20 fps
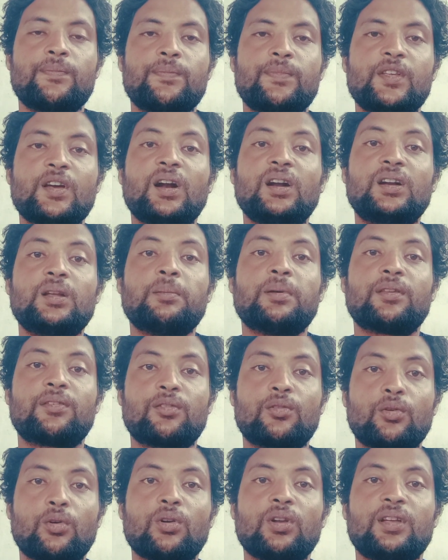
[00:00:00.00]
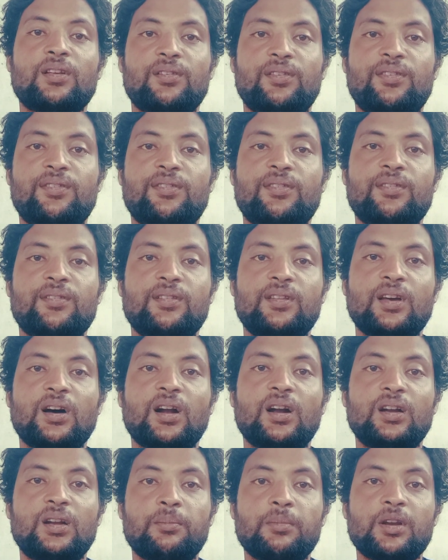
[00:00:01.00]
the ultimate solace, the
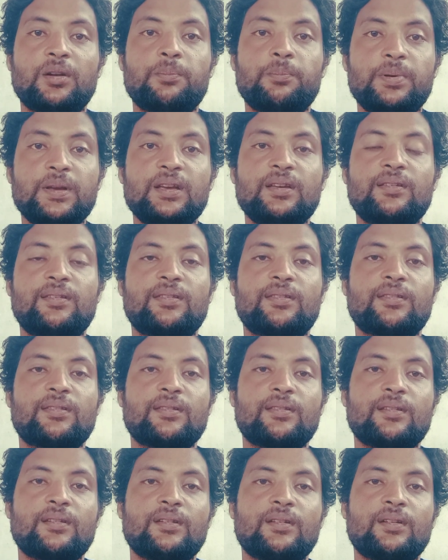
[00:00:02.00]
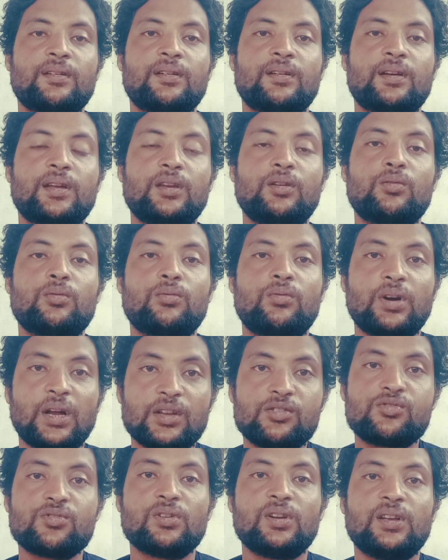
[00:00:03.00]
ultimate peace, and you
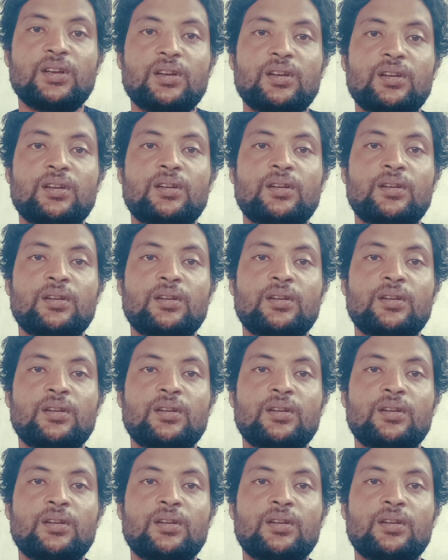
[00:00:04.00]
gradually